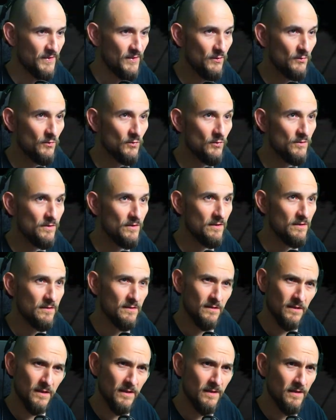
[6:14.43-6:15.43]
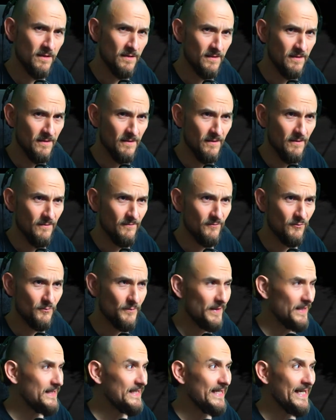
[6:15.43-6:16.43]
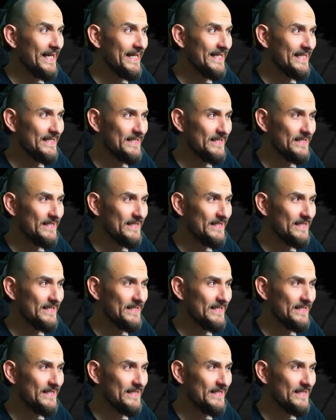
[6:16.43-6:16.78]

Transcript: be an option. Although the